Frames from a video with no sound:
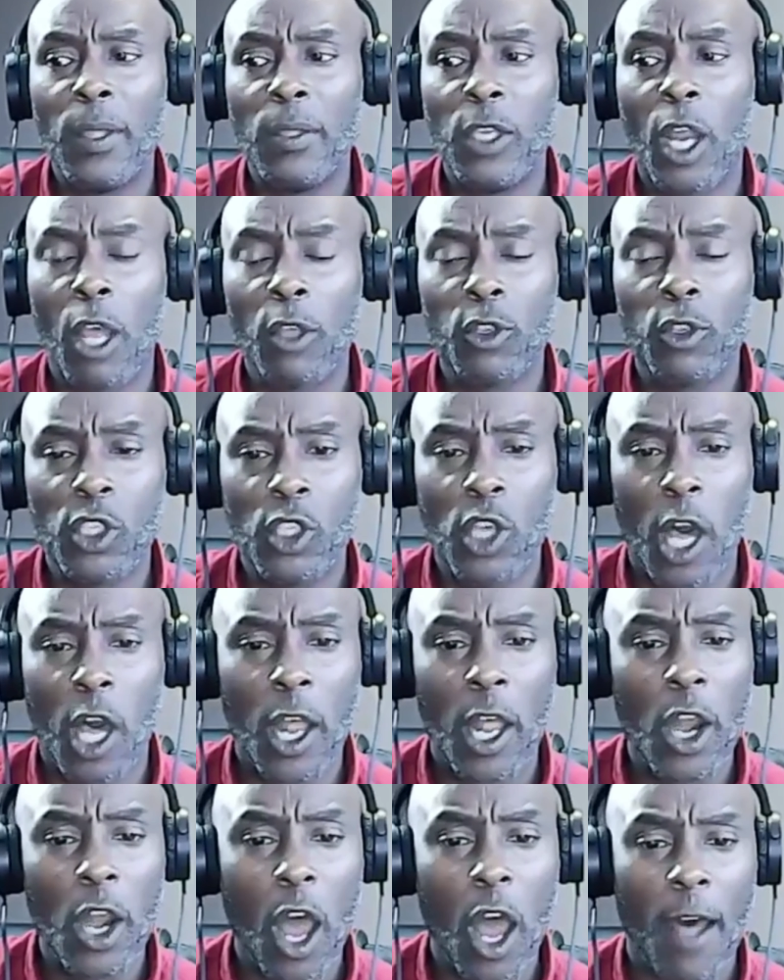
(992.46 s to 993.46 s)
You know, she's
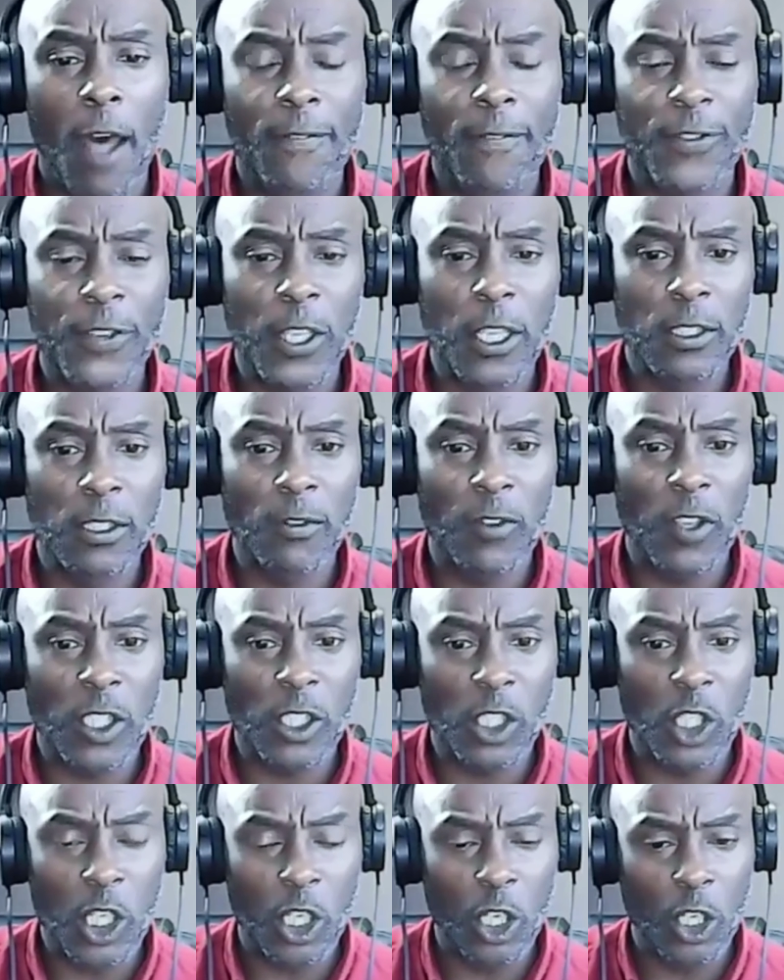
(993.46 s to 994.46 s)
got a lot
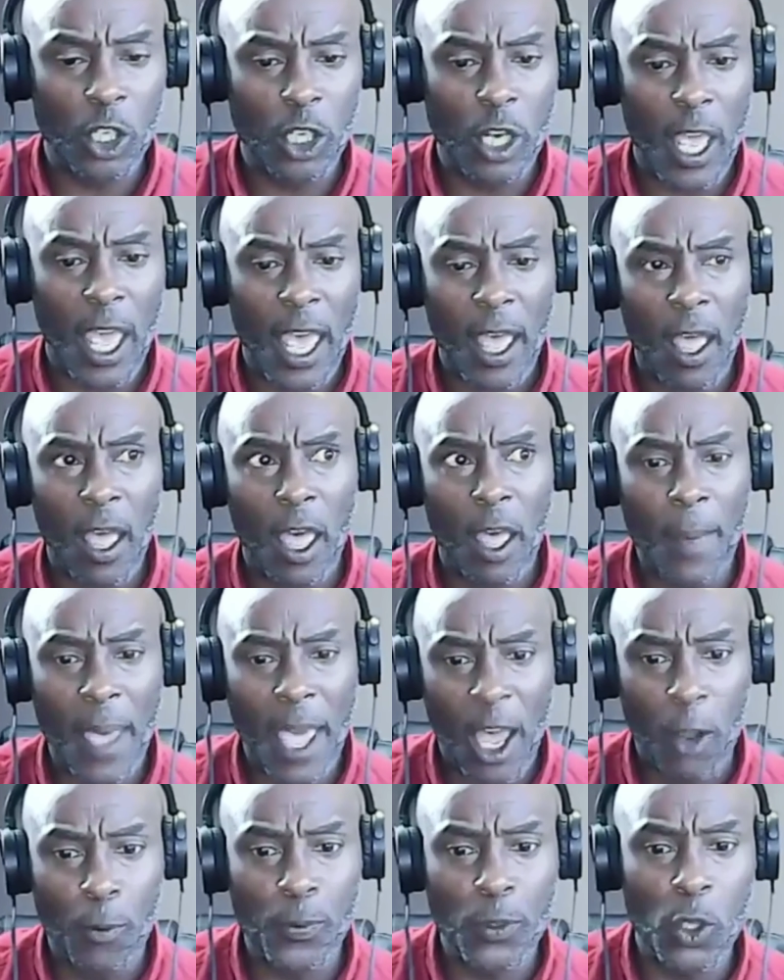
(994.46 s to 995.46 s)
that she can
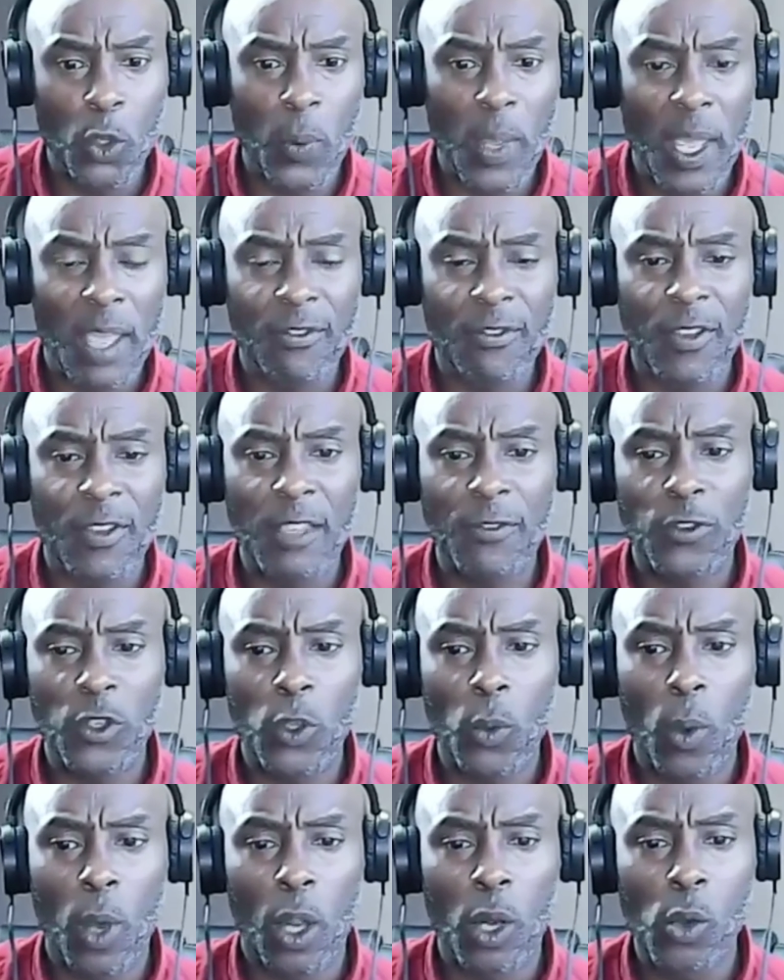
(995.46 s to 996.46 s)
help you with
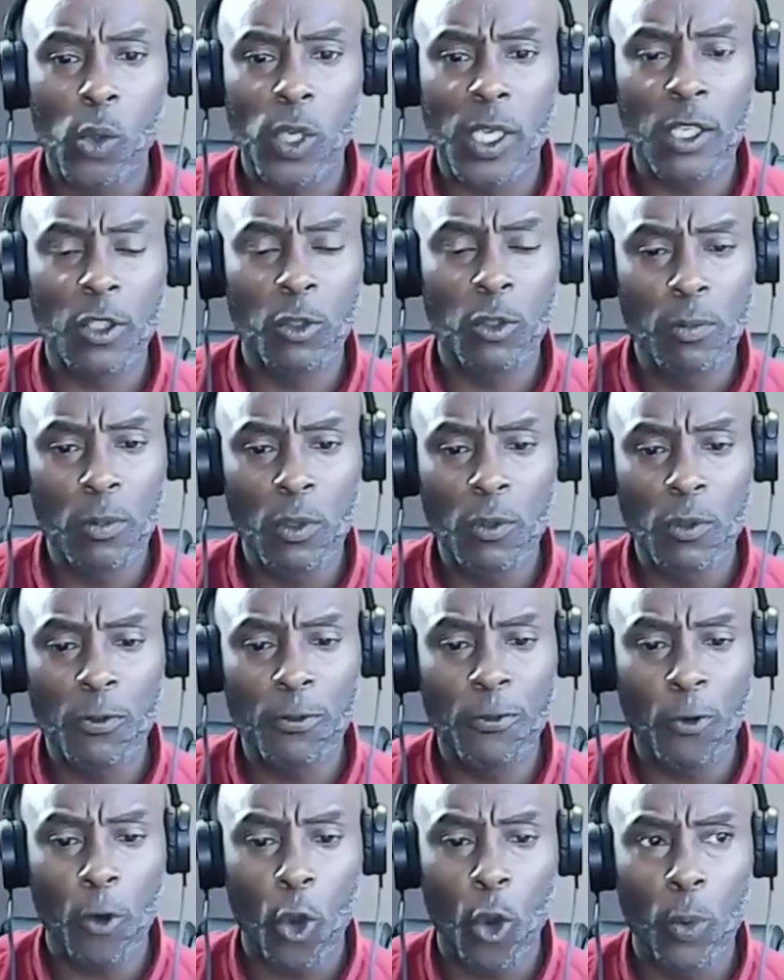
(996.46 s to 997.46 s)
if you are looking to move
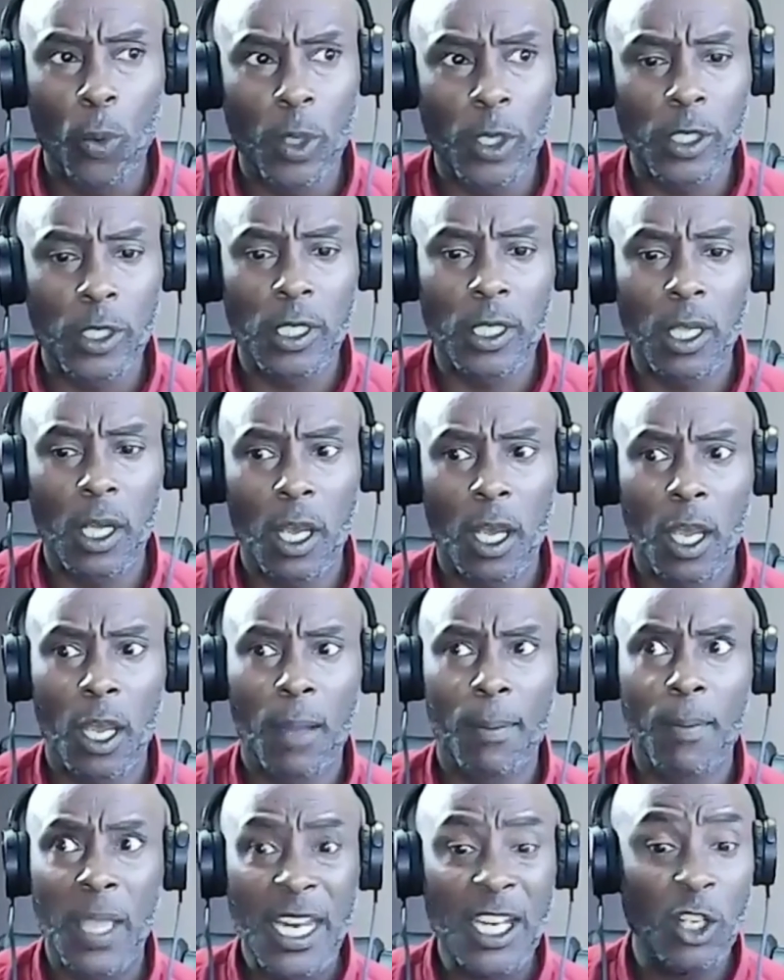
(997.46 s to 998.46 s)
forward
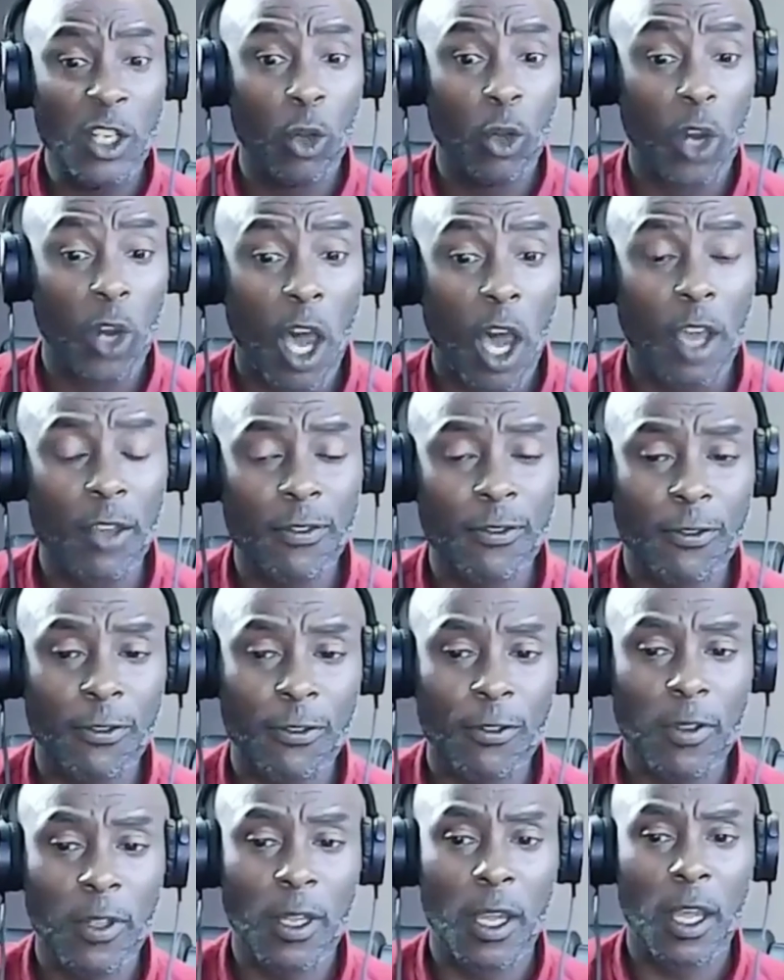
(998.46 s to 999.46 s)
in your
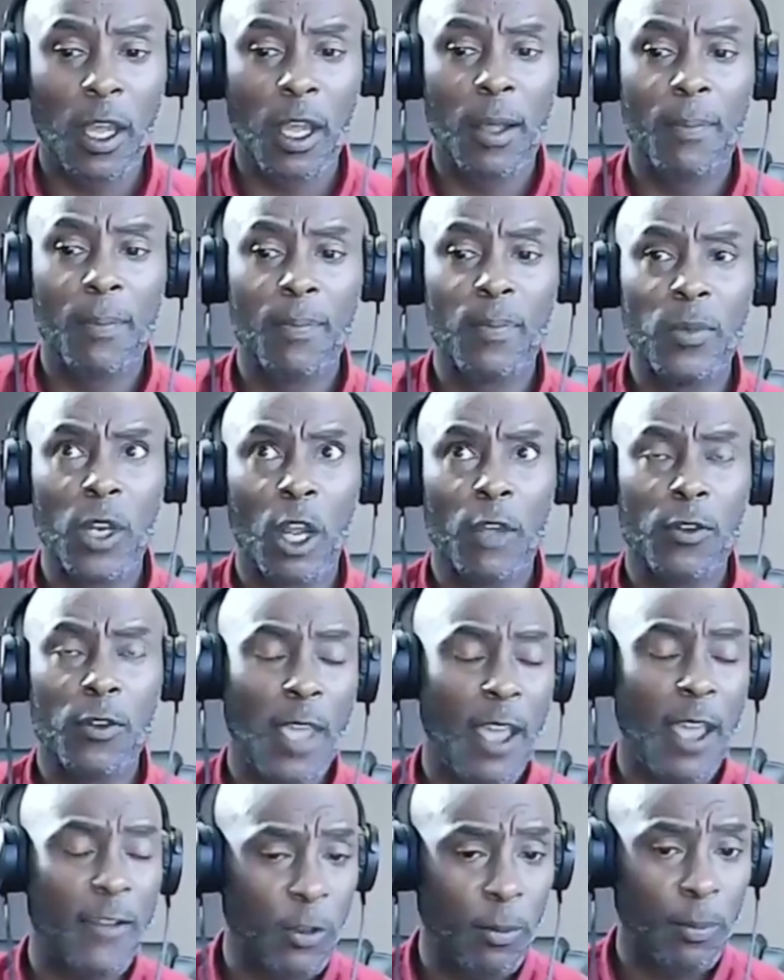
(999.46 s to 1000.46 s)
life. You know, if
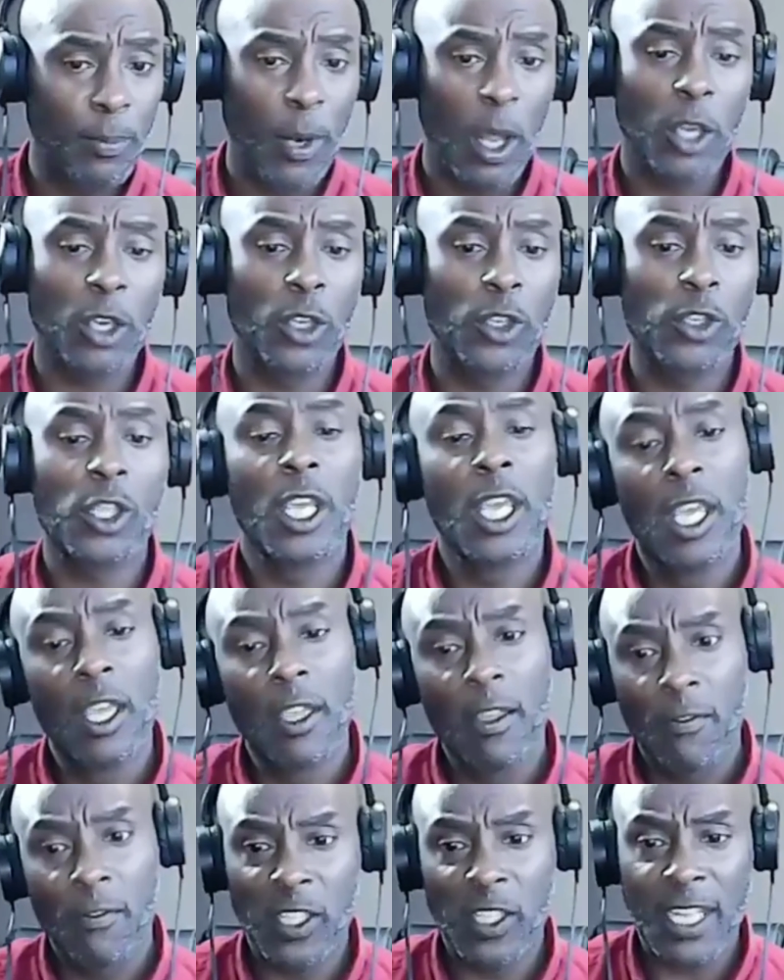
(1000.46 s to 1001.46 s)
you have some blockers,
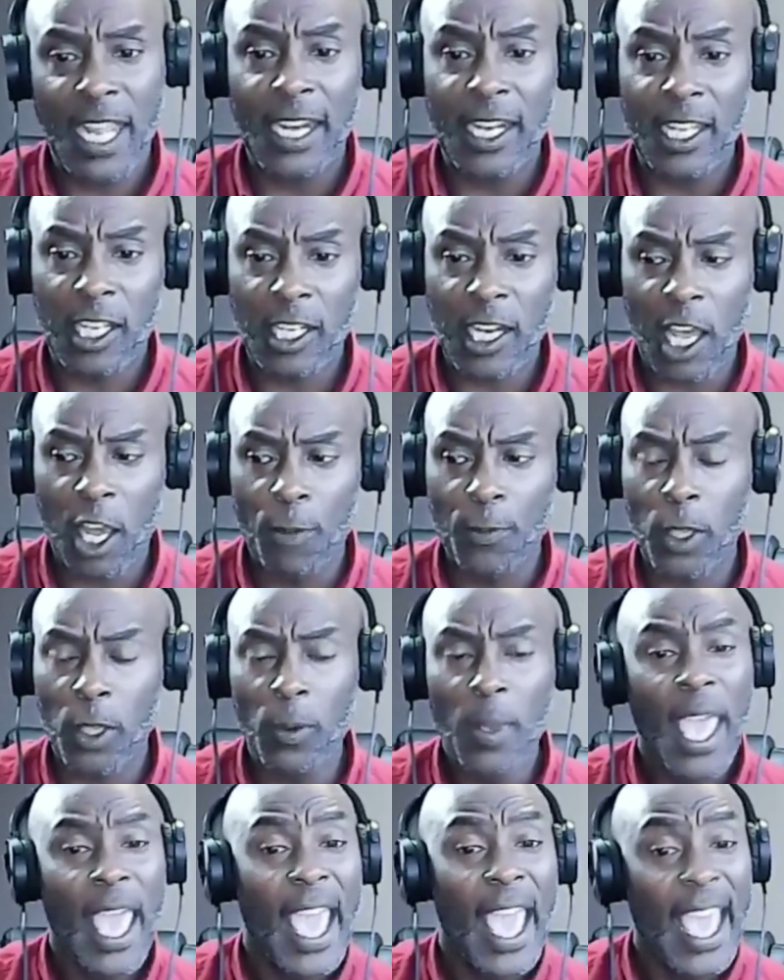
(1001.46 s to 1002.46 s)
this lady can help you.